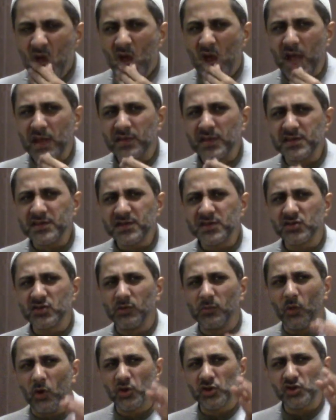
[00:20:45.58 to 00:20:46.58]
and this is
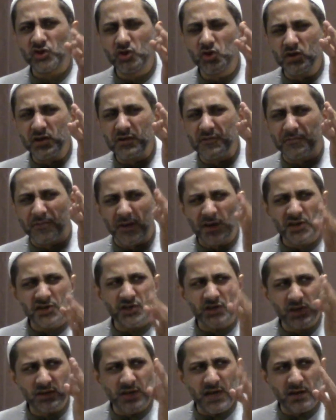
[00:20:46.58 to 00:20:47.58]
the most
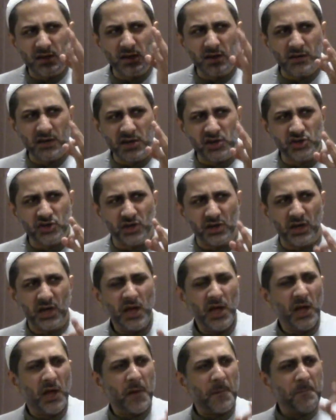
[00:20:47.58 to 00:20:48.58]
universal declaration
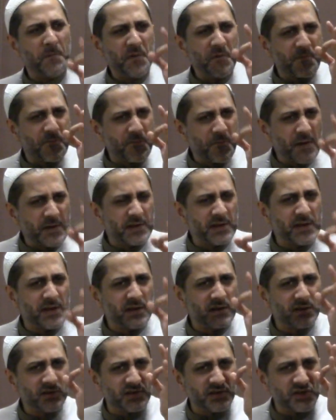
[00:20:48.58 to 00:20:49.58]

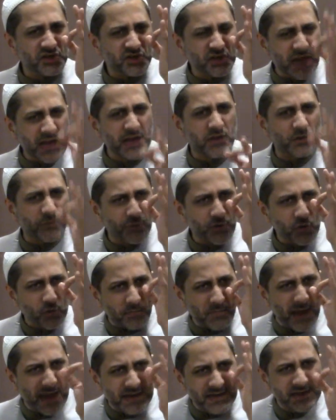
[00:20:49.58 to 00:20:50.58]
befitting the state of
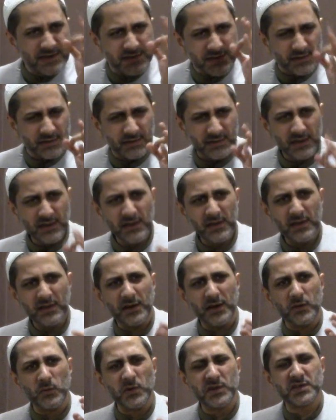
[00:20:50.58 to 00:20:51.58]
humanity,
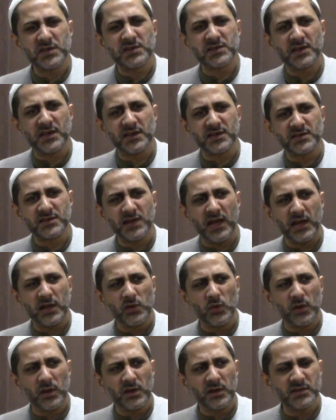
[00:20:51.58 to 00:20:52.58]
in which he says, Ya
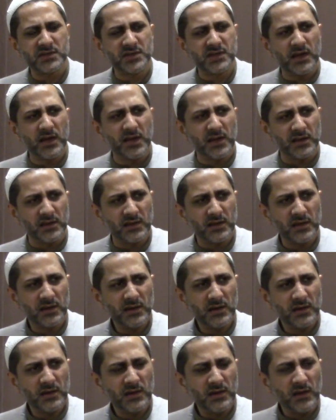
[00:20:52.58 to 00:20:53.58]
yuhal insan,
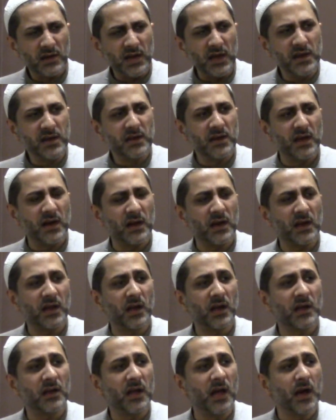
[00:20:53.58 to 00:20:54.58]
inna
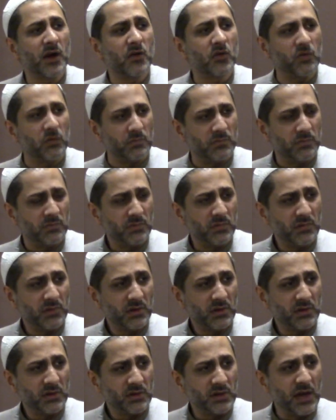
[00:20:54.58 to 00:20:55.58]
khalaqnakum
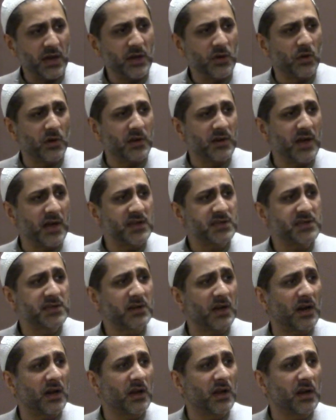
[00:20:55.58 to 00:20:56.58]
Ya Yohannas,
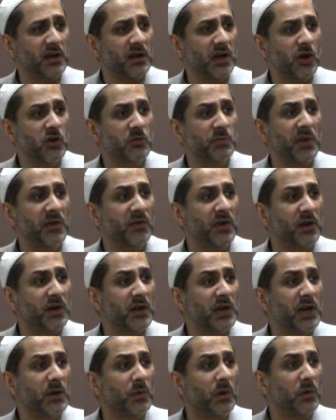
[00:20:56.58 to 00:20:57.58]
inna
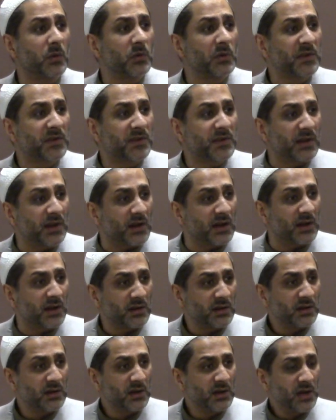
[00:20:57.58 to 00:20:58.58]
khalaqnakum wa untha.
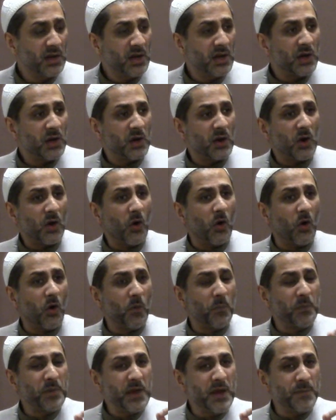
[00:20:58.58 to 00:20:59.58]

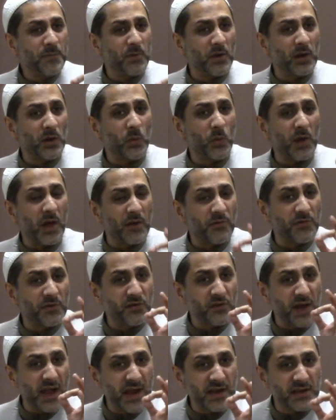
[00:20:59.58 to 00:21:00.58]
O people, we have
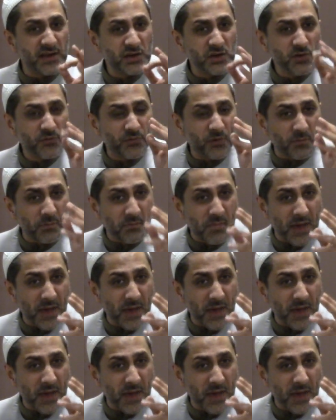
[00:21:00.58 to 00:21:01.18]
created you from